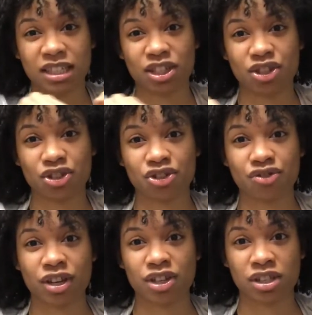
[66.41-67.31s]

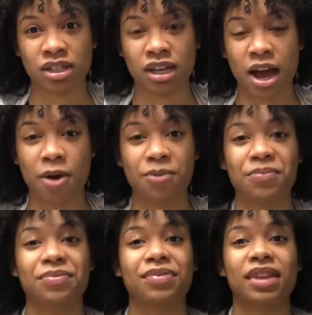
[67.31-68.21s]
stretches it out,
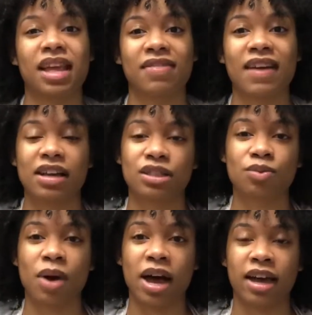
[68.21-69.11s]
and that's why